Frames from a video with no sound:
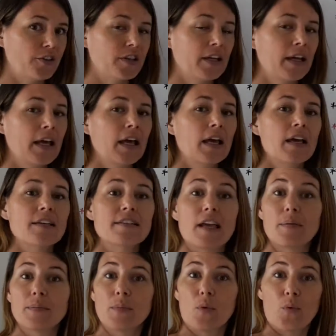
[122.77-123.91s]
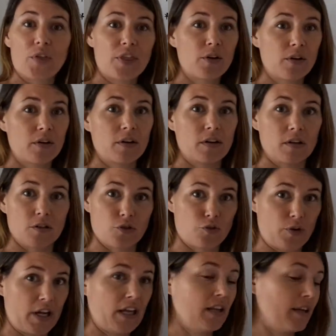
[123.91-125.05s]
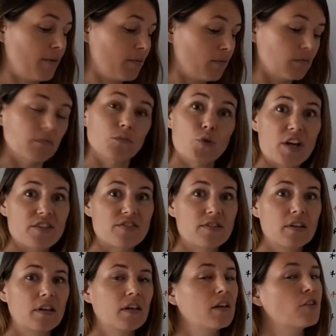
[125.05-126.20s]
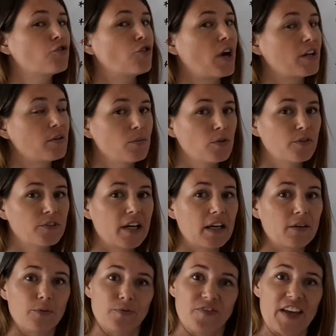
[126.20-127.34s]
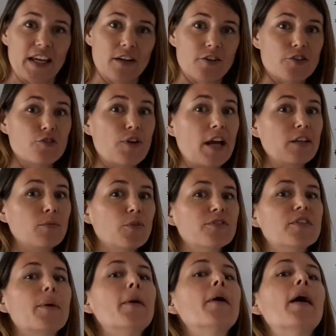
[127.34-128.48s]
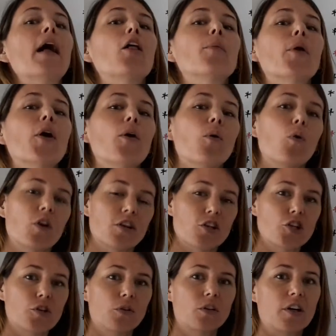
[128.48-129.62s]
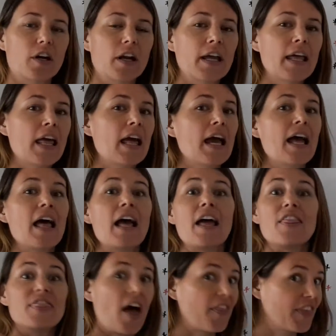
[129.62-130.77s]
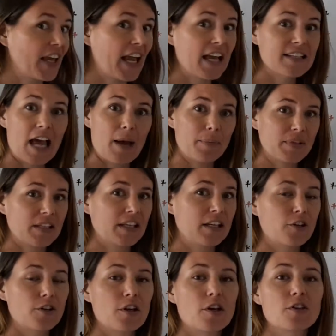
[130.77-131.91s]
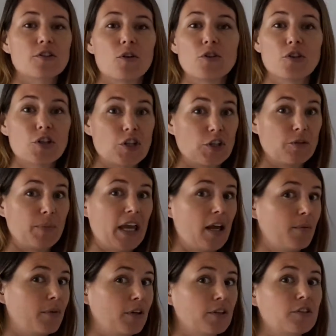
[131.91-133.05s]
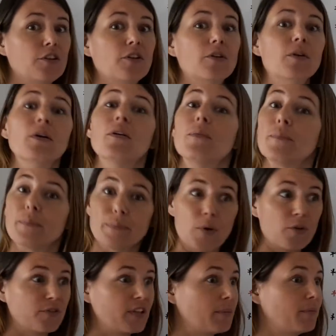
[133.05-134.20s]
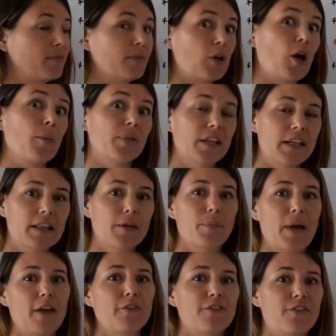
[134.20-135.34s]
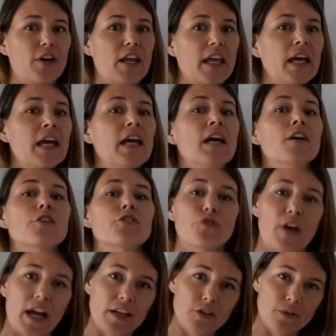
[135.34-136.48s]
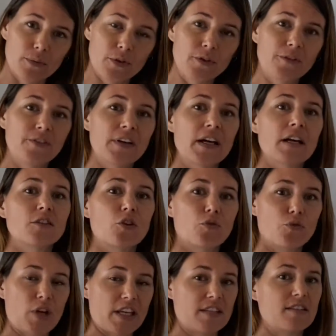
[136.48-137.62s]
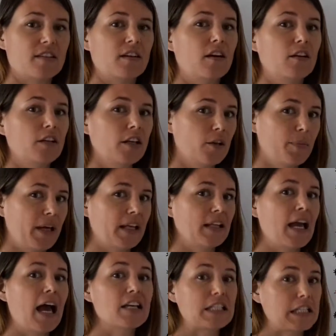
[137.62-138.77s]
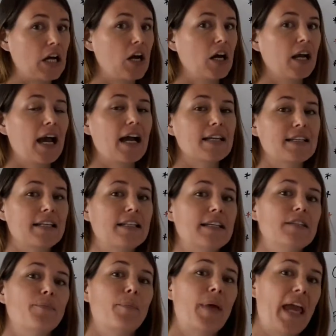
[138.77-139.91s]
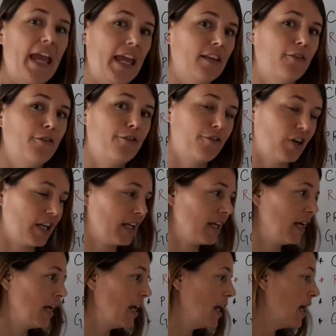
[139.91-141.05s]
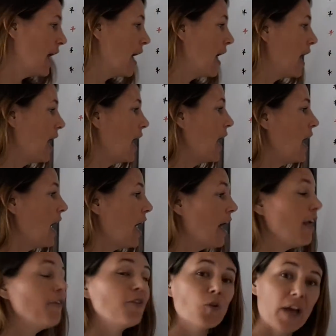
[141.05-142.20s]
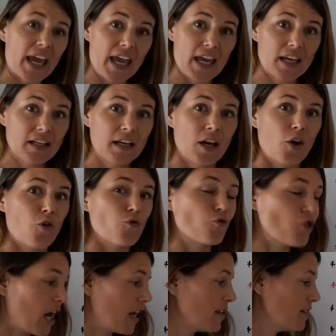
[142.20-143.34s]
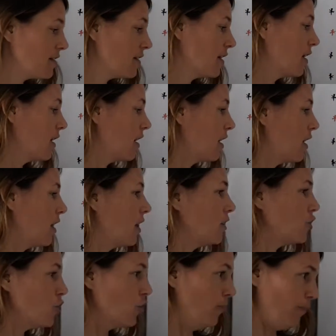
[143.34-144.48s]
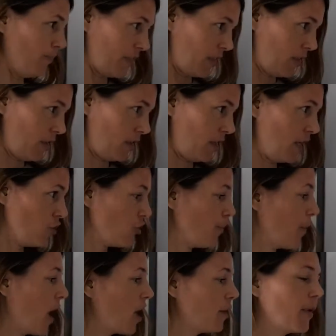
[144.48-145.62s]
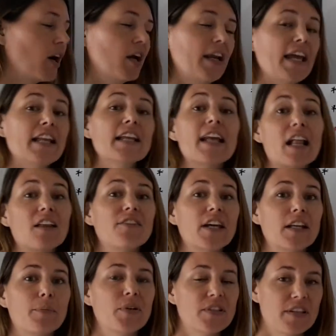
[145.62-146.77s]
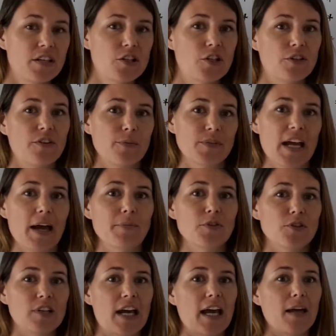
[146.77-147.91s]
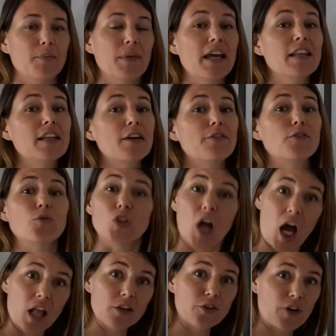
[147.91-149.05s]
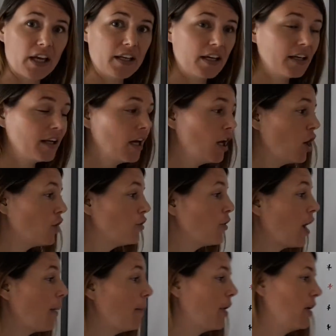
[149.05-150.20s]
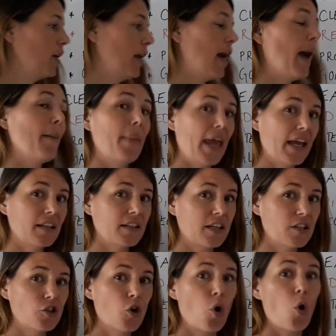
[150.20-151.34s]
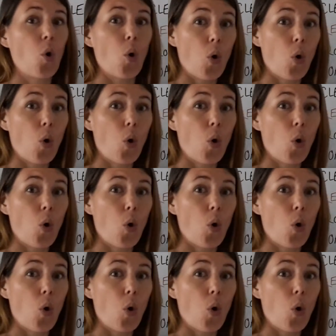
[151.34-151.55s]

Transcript: hurt. Same with the strained wrist. Try to move the fingers, try to move the elbow or the shoulder. Nothing has happened here, so you should be able to move them completely pain-free. Try to move the wrist a little bit, as long as it is pain-free. If you can, rest the injured body part in an elevated position from time to time. And if you tolerate it, you can put a bandage